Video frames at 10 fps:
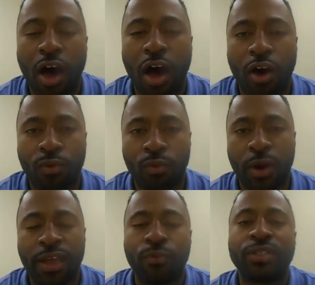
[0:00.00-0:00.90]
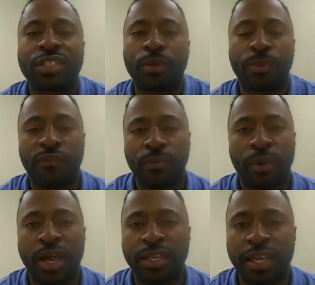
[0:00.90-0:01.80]
All right, what's up
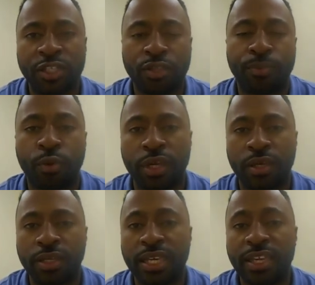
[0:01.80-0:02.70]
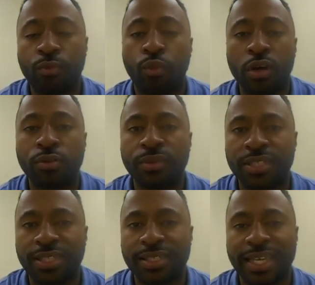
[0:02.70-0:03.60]
everybody? It's your boy Akeem. Welcome
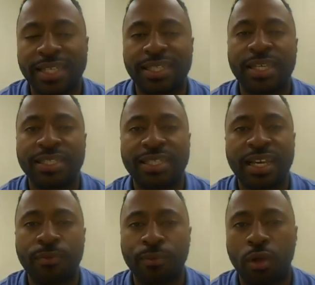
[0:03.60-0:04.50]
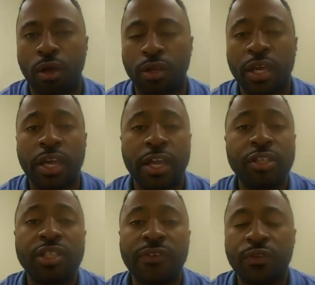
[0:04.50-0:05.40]
to today's second blog. Here
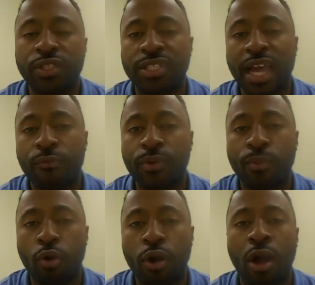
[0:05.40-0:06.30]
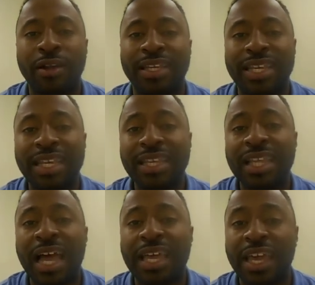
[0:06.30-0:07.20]
to give you a scout report on
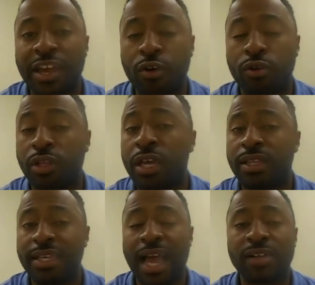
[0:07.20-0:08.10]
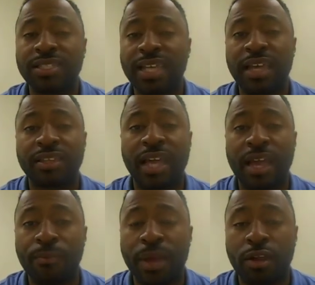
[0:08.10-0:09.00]
Eli Harold, the outside
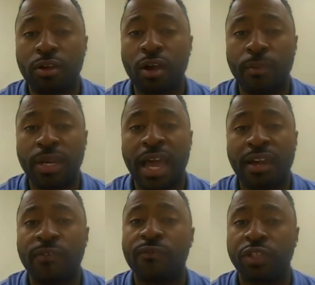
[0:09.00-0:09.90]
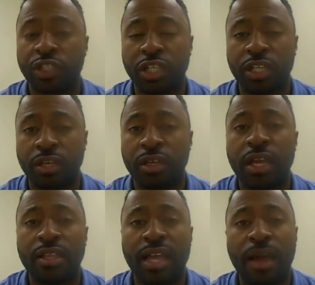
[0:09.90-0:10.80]
linebacker coming out of Virginia.
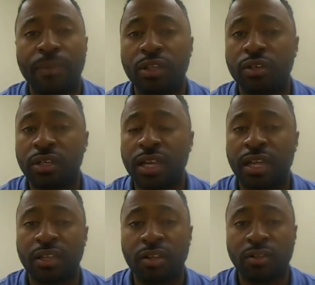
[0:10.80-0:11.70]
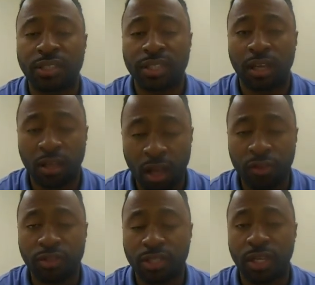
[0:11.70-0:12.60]
Now, I've been looking at a little
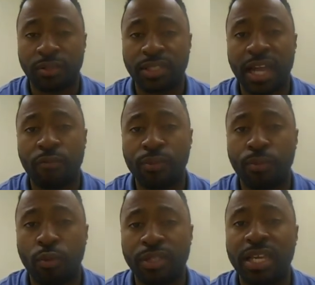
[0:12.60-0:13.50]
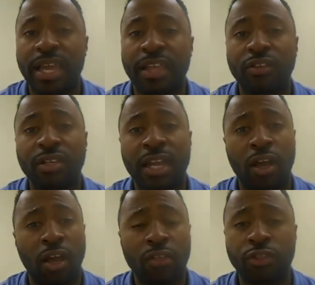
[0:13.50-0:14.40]
other scout reports and looking
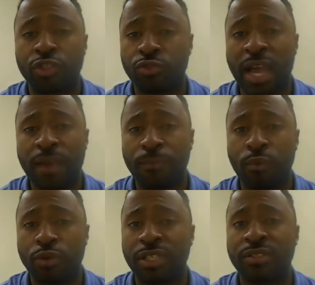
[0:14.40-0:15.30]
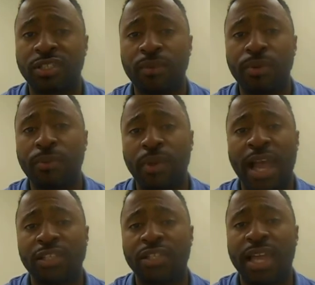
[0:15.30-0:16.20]
at others' draft boards, and some people
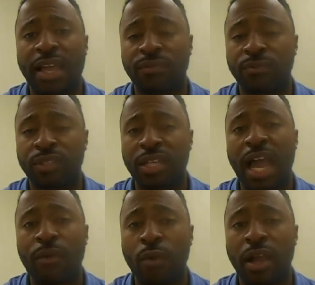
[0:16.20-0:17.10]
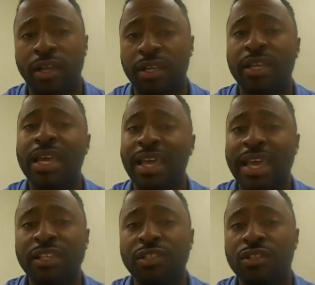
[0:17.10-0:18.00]
actually have him skyrocketed
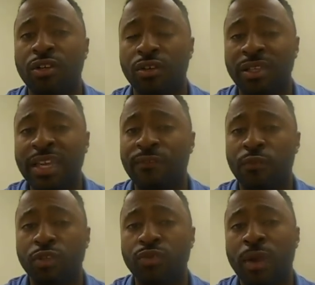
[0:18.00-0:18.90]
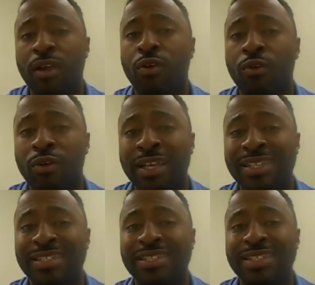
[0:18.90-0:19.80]
into the late first round or
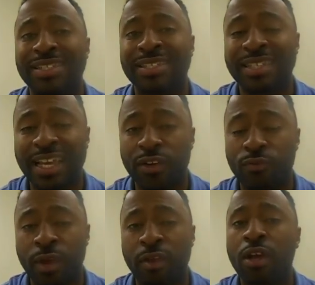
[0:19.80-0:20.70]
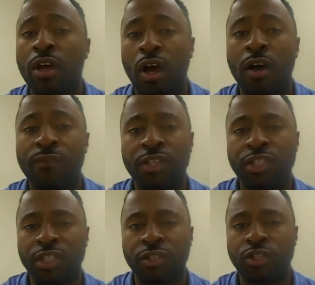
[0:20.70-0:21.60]
into the second round of
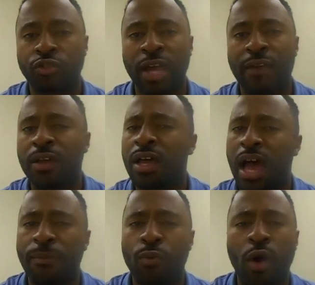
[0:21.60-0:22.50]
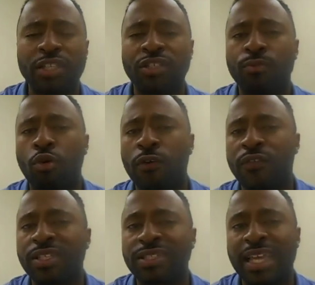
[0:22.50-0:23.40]
this year's draft. I've been watching more
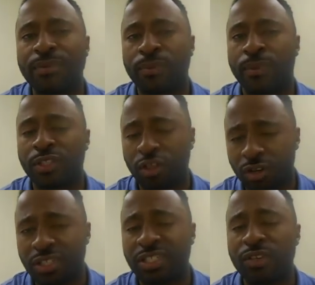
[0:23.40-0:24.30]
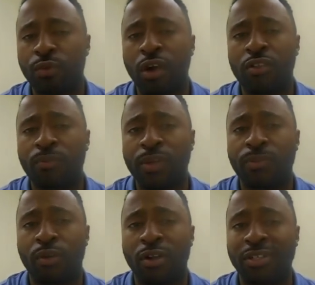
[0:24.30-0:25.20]
of his tape, and I'm starting to see what other
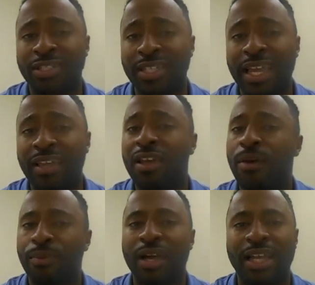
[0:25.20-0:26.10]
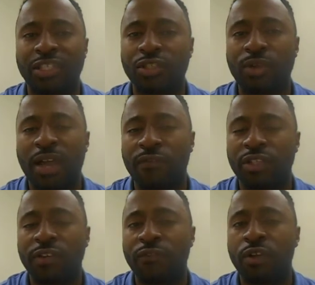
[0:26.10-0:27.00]
people are saying, but I still have a
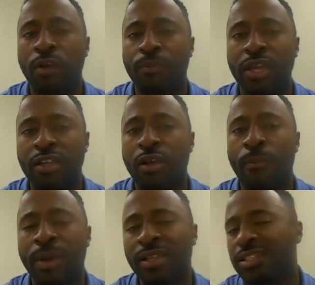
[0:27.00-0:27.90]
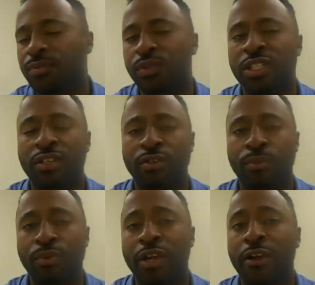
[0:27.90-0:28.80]
different opinion about this particular
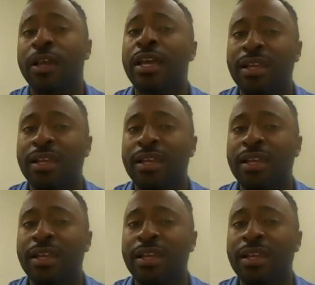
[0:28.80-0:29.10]
player.